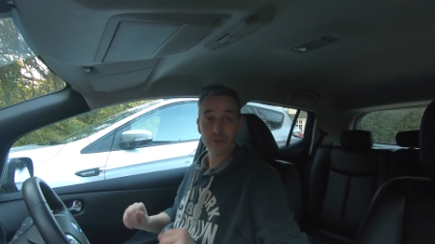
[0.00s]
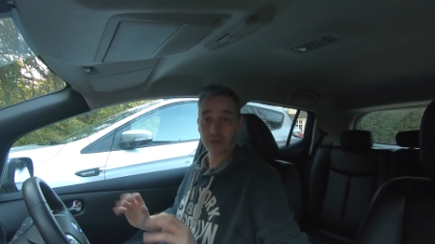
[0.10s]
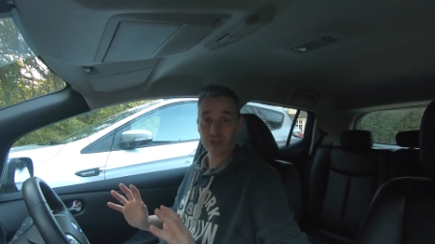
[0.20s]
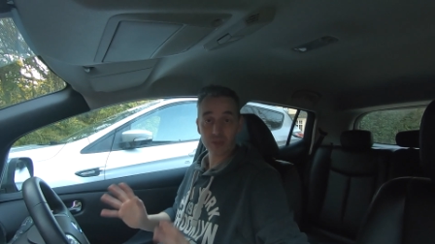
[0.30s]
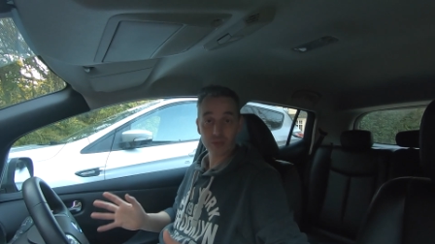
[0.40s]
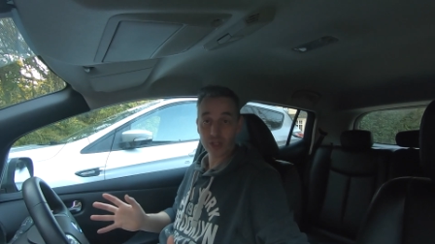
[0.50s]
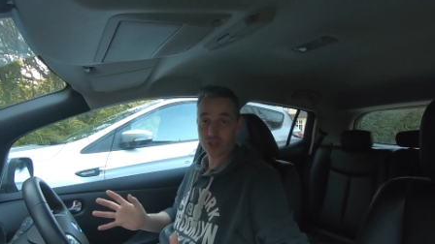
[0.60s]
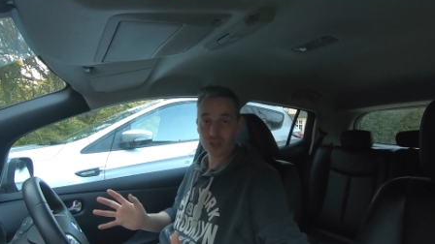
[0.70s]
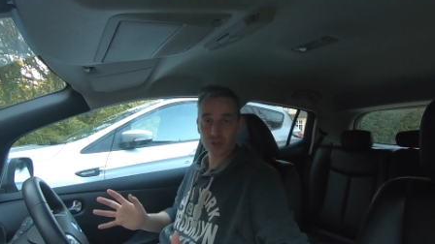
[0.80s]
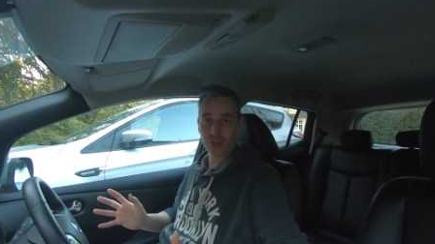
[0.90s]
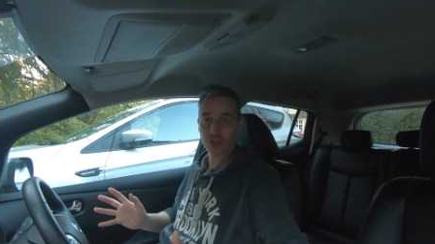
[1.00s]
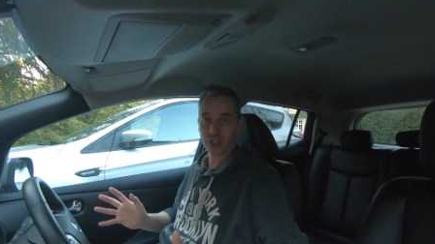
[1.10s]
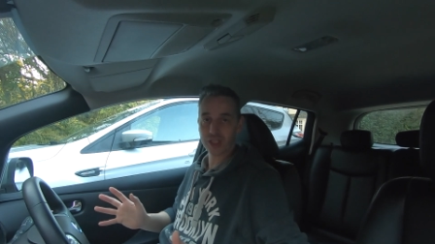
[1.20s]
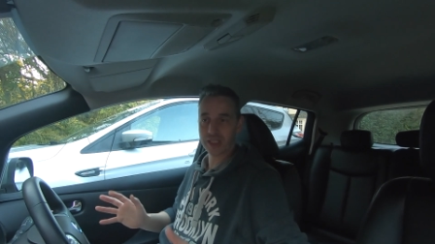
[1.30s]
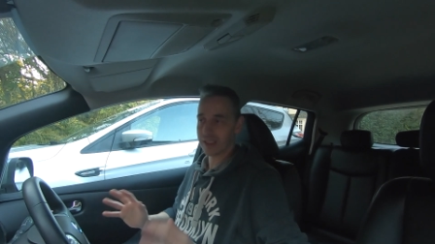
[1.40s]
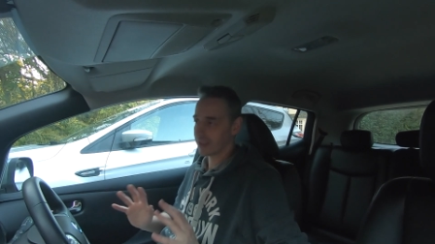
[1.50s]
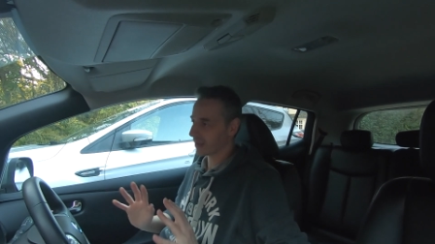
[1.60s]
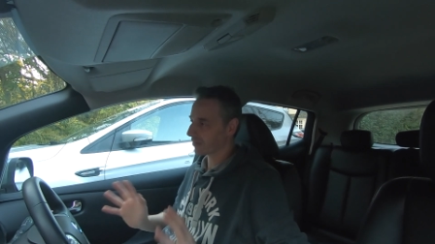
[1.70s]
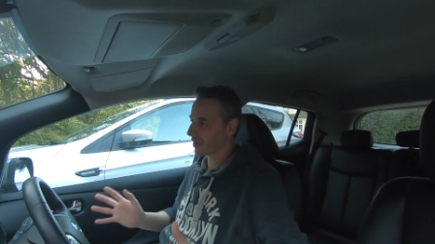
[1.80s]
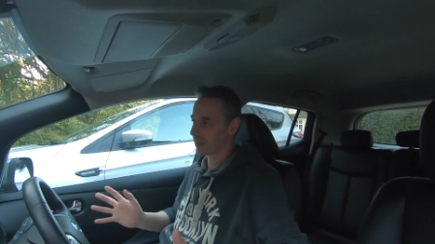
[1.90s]
First impressions on the journey, you'll
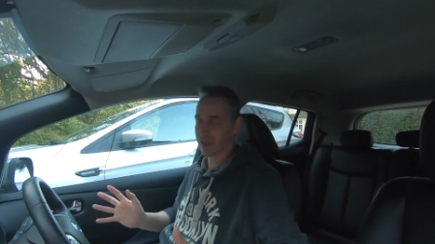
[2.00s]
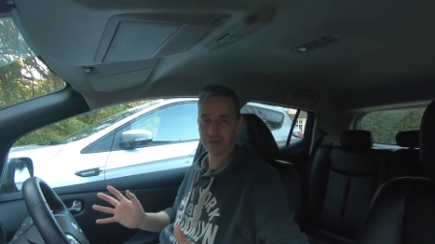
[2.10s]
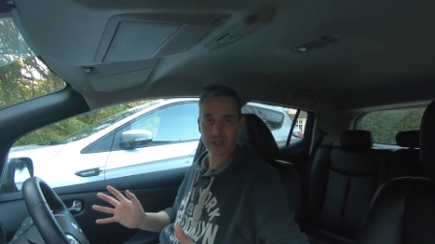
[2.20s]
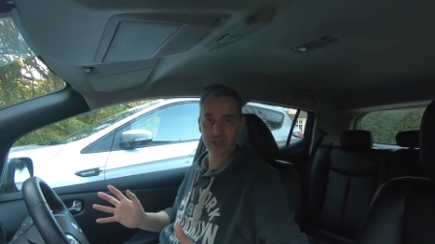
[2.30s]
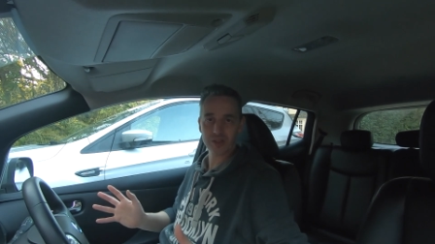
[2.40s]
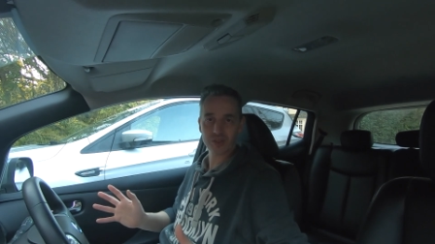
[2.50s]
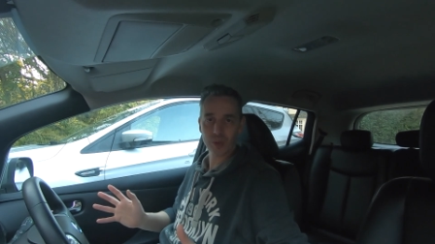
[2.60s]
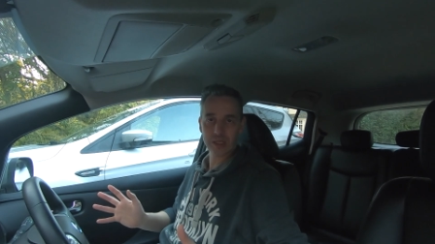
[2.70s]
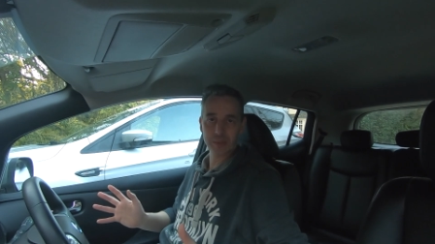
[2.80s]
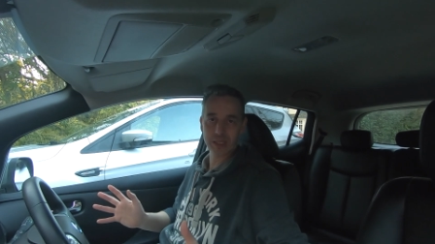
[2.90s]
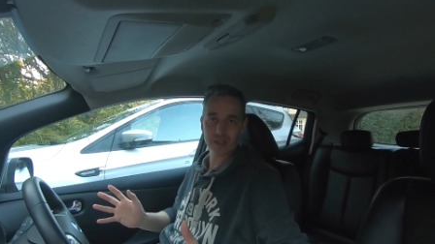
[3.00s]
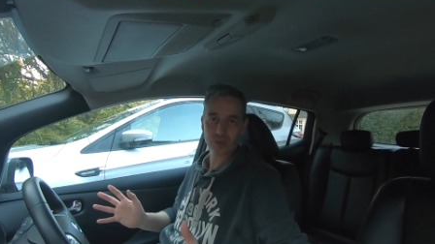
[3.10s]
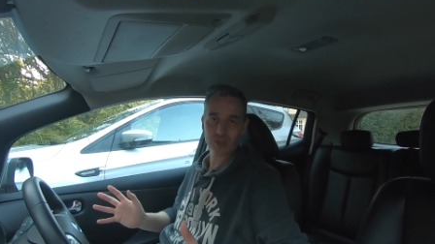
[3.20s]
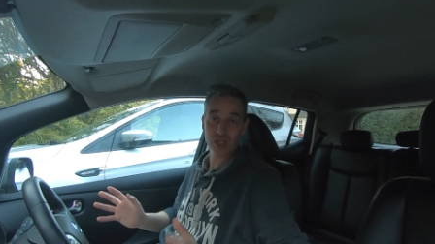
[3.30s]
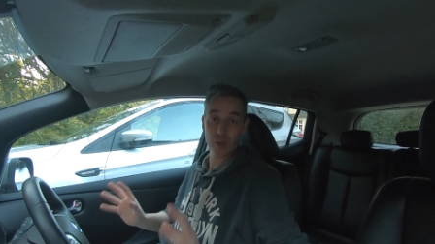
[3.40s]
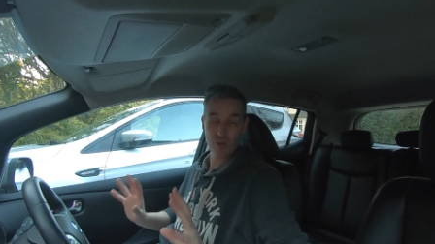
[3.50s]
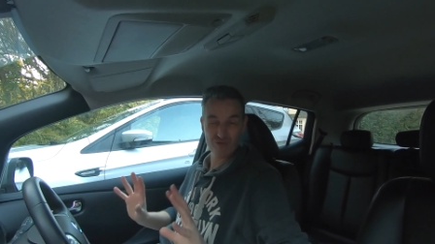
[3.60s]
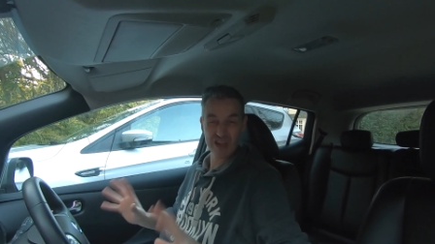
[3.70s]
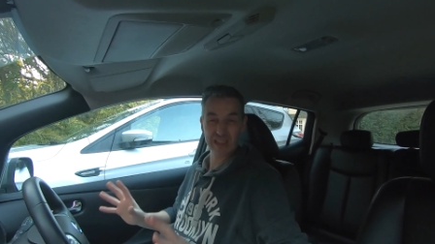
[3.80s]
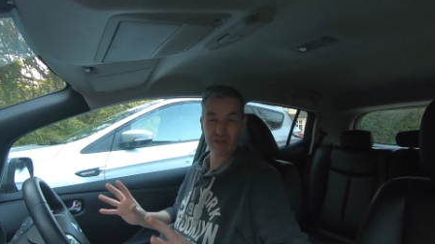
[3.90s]
have heard over the last 20 minutes or so, were
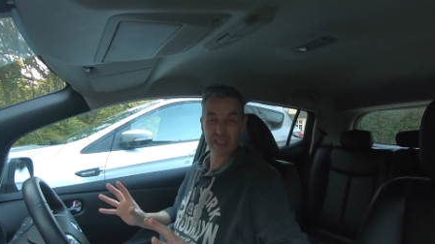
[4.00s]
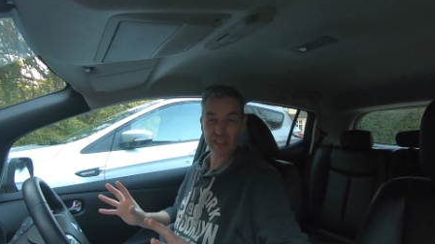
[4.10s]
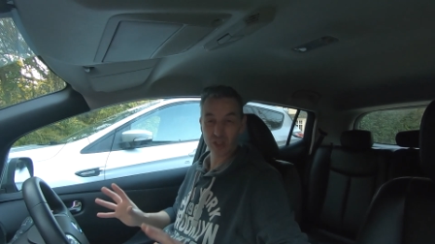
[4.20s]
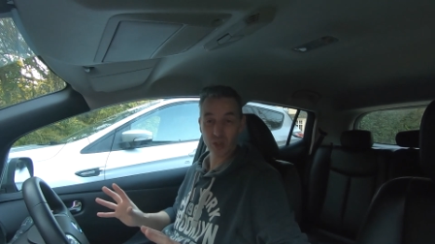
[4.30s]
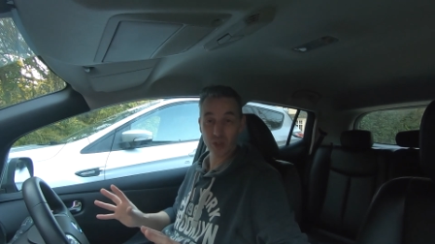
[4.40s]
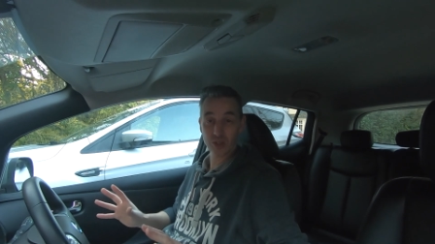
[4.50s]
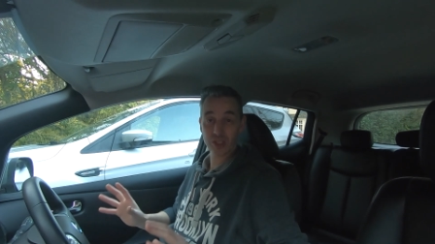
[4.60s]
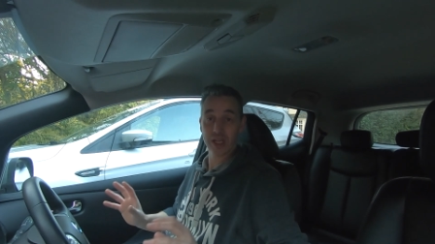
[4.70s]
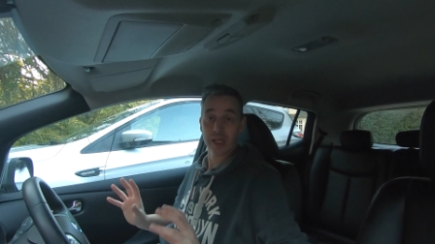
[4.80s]
really, really good.